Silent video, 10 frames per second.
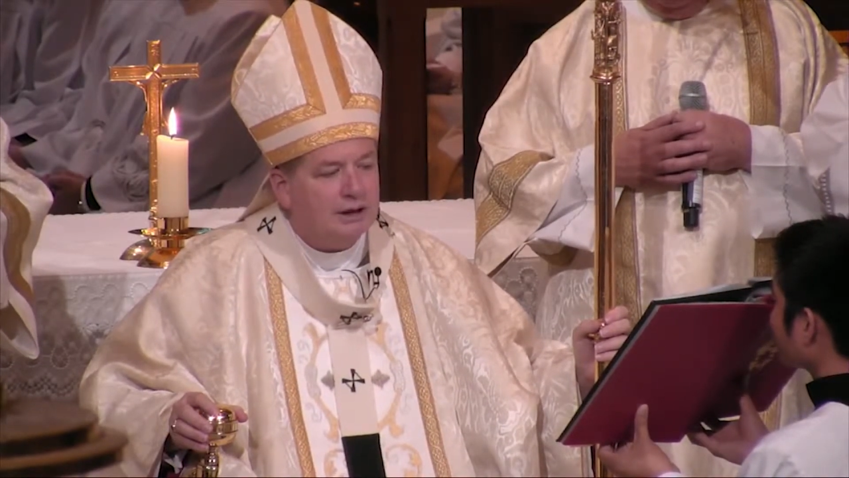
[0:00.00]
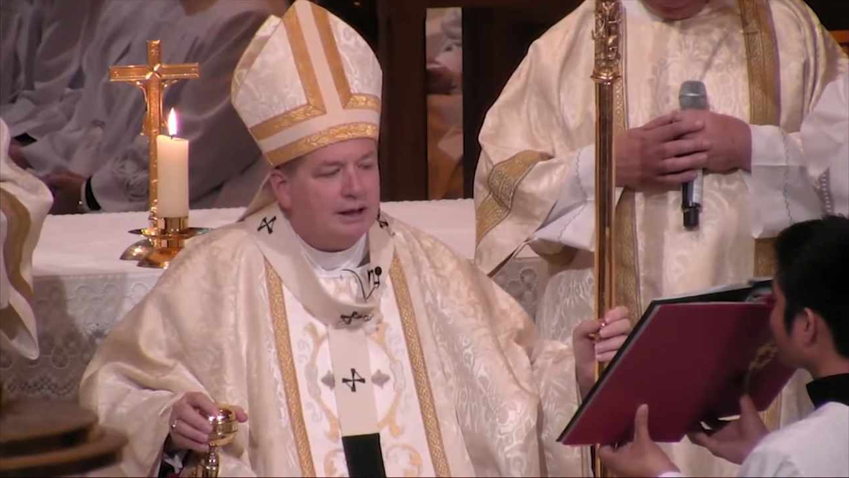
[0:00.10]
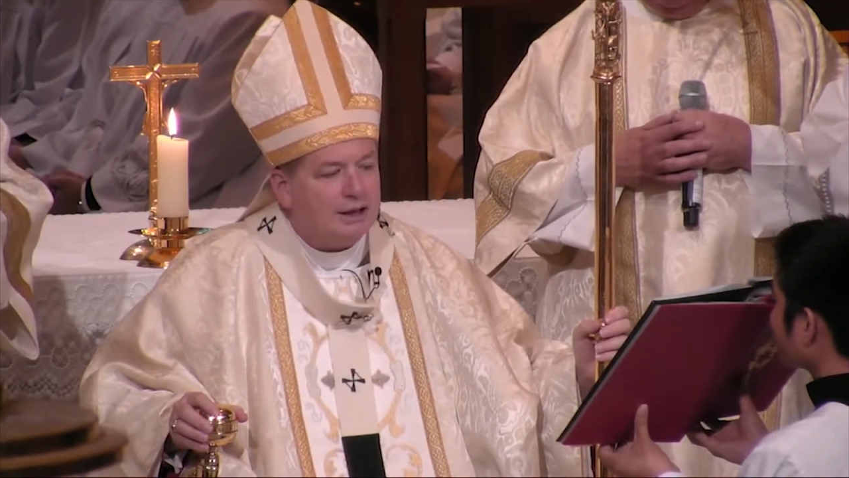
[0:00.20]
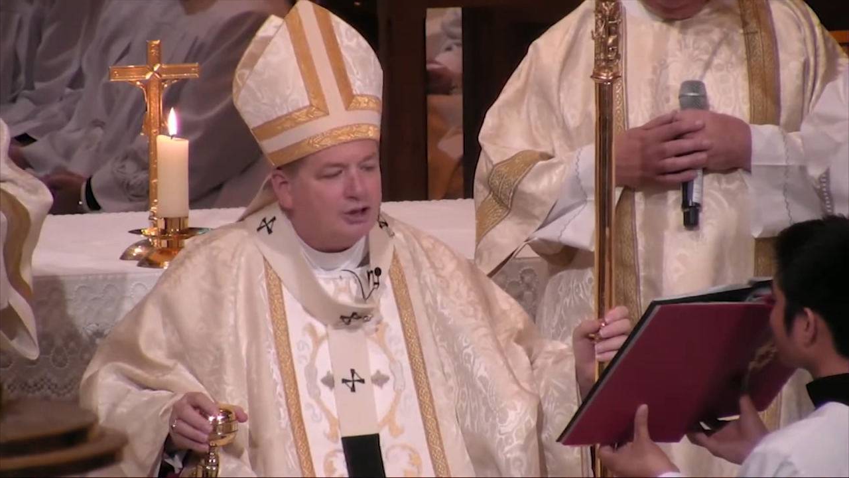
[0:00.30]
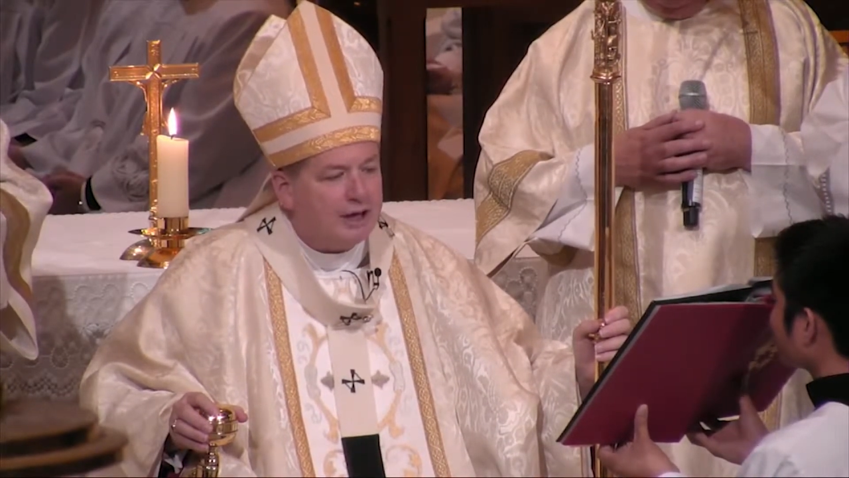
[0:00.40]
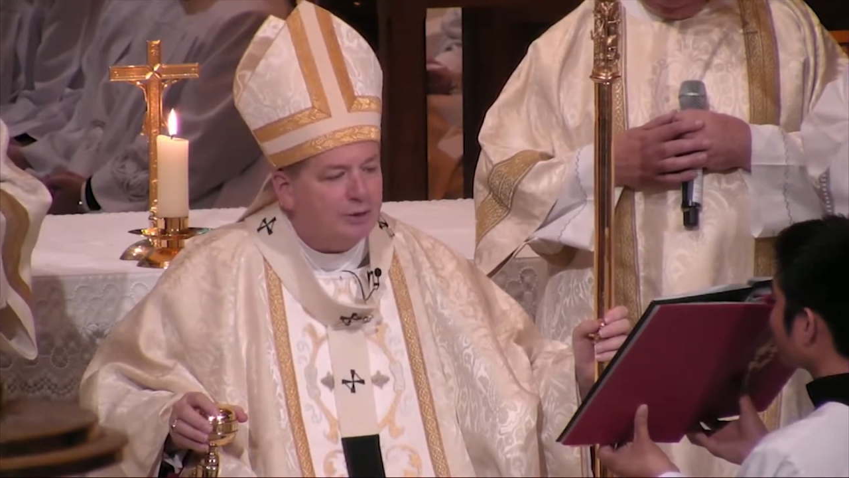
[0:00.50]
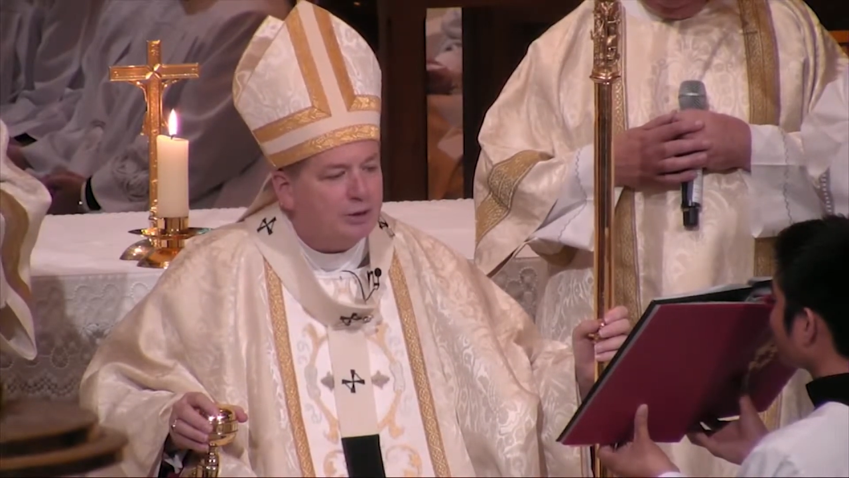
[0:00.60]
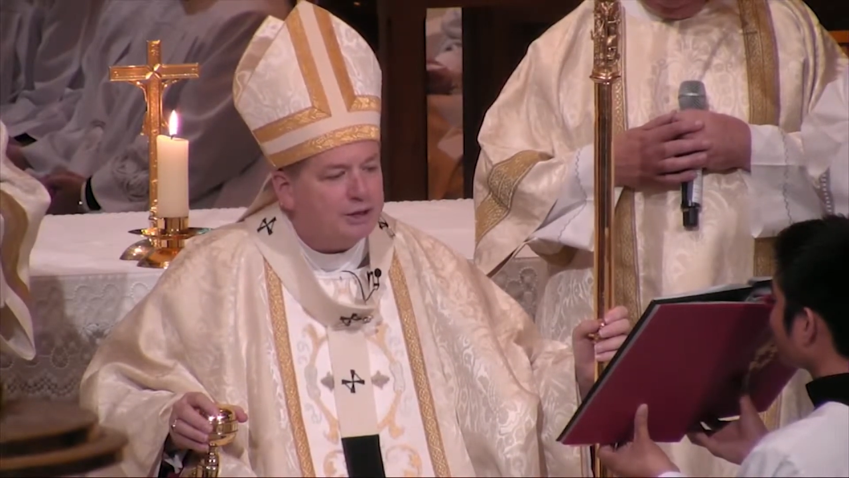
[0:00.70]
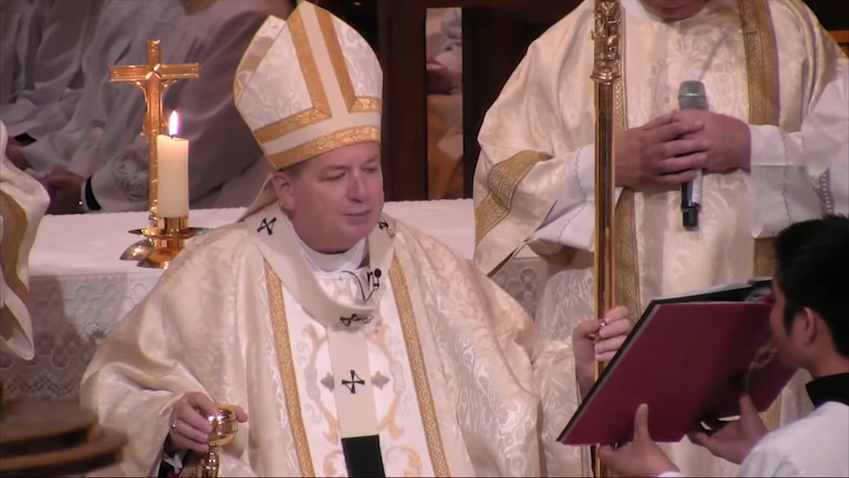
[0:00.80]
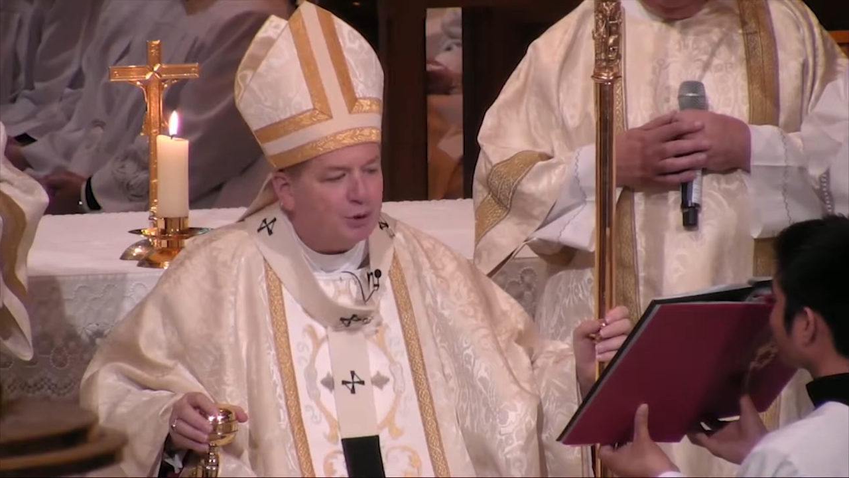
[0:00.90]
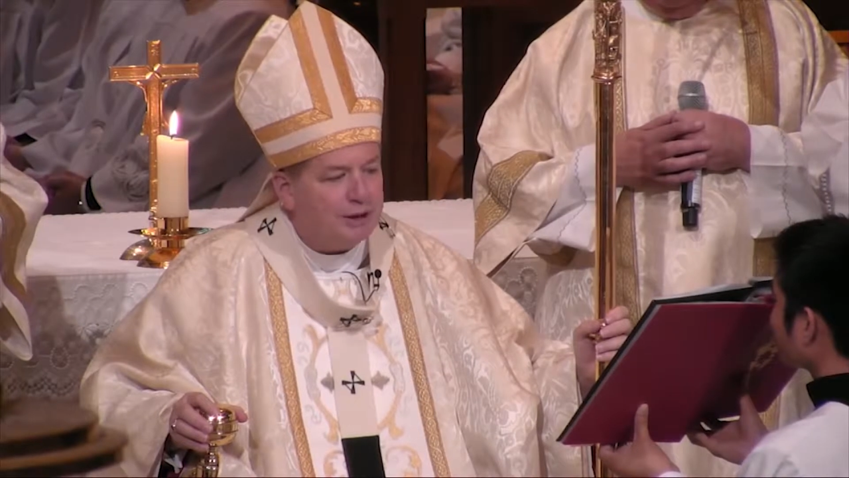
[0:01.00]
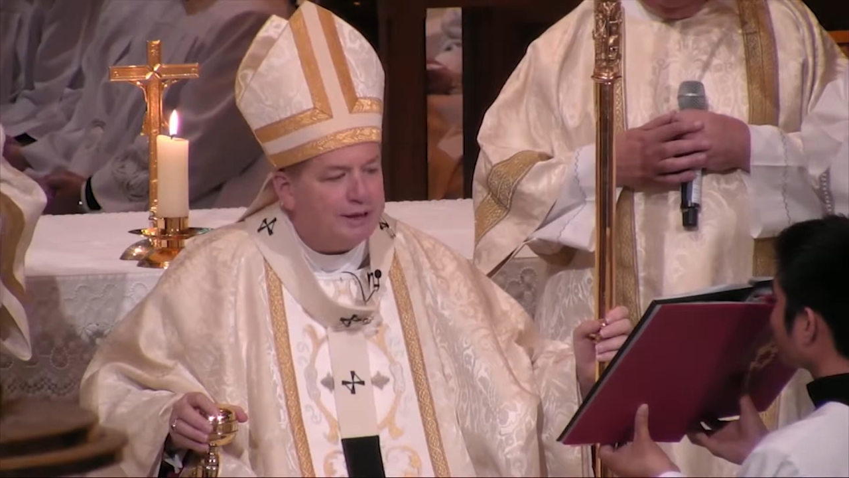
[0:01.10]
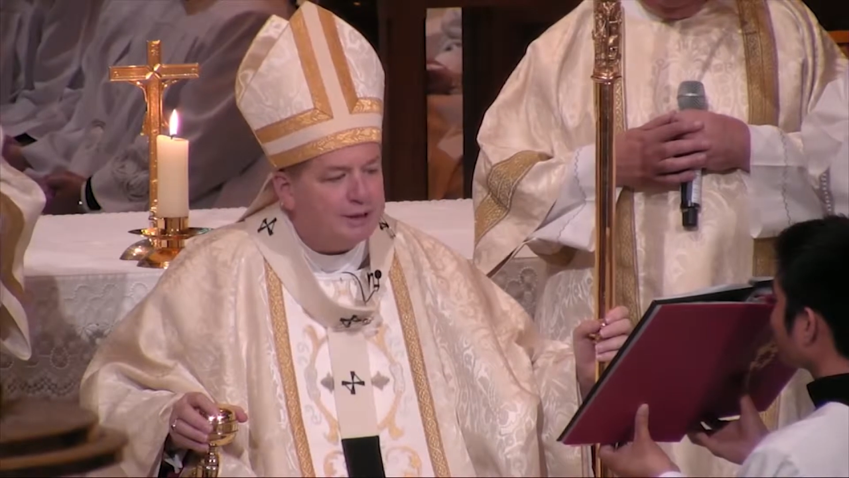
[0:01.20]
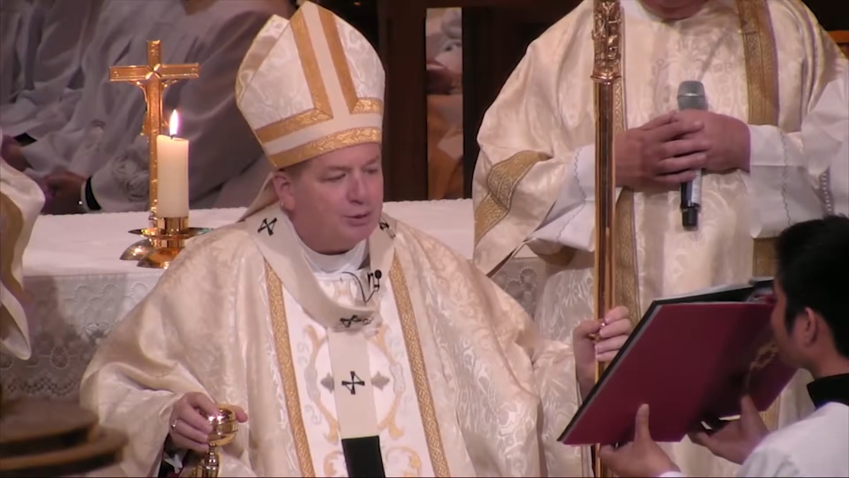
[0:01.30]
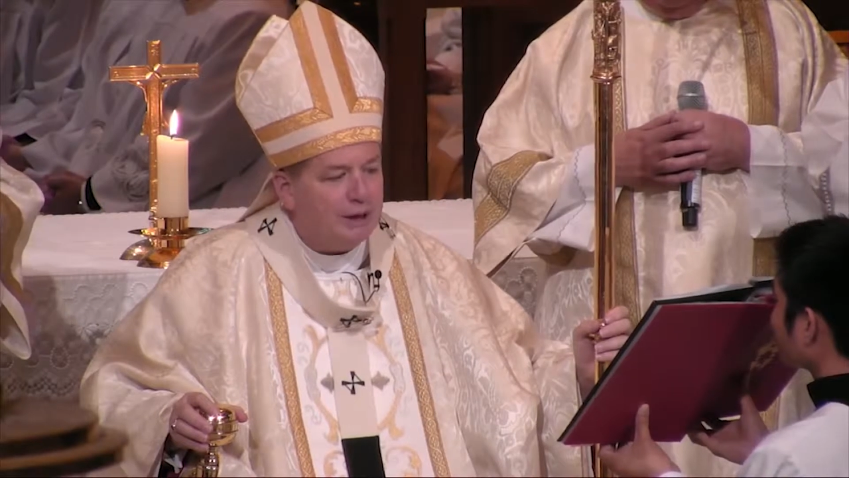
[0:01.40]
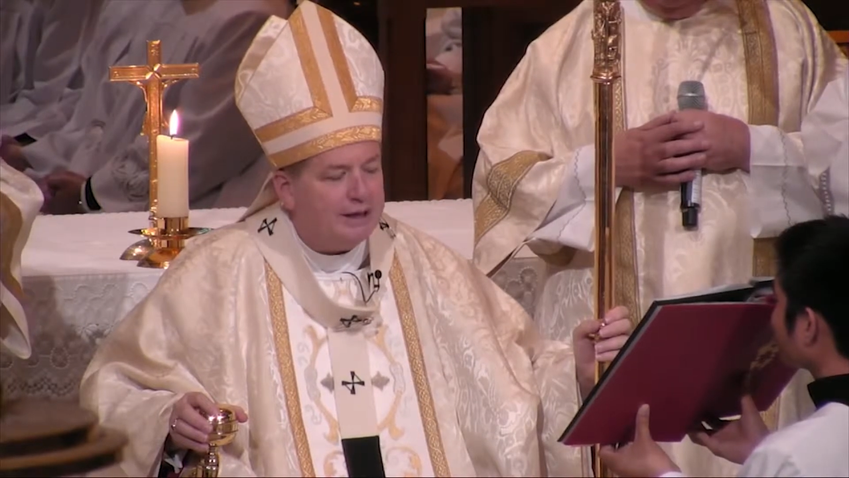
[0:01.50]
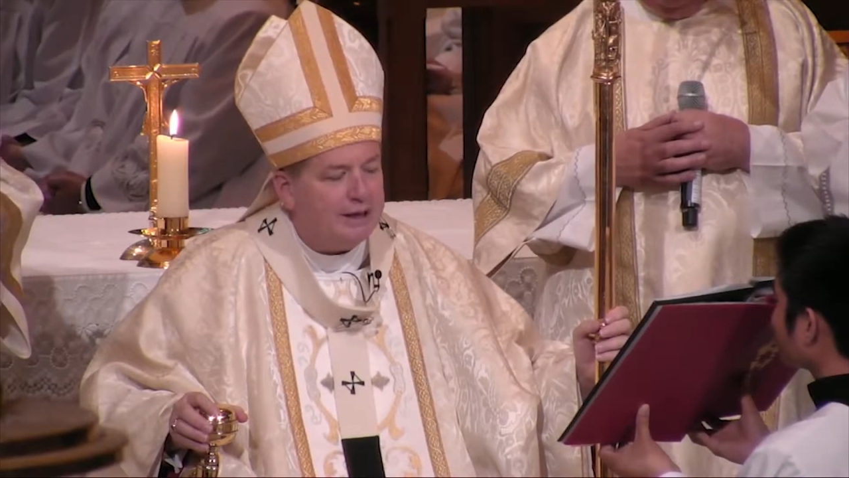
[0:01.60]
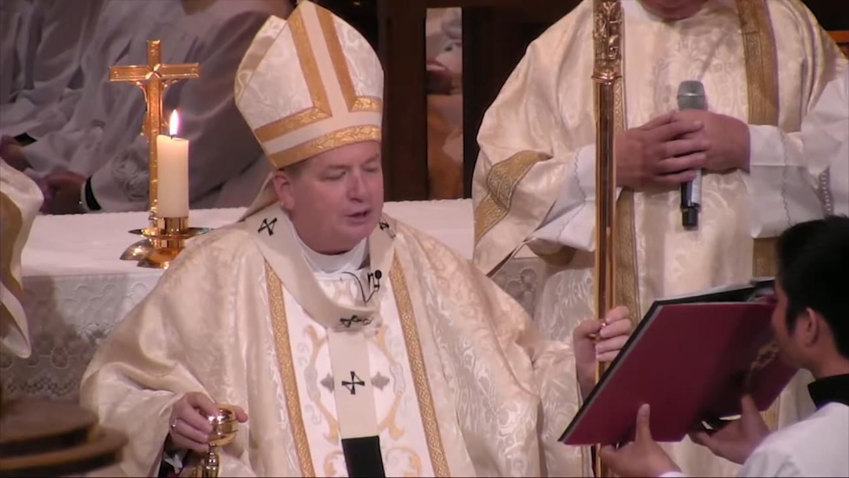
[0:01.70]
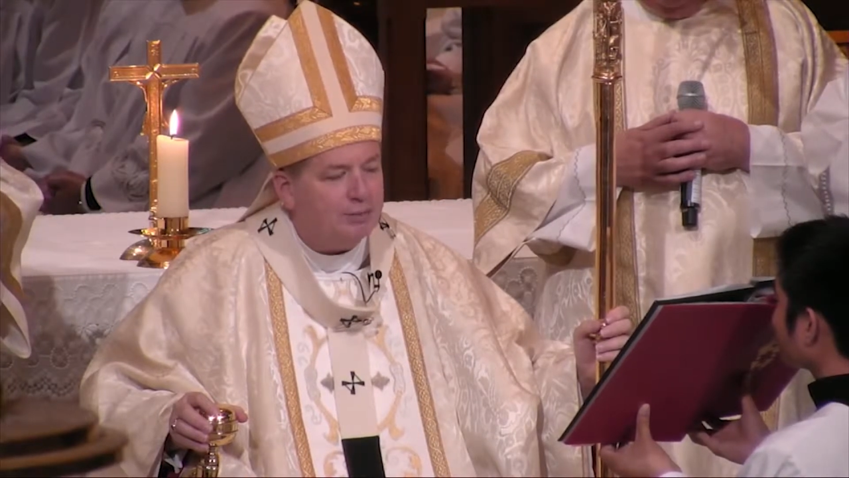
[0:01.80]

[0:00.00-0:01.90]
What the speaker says: and generous priests ready to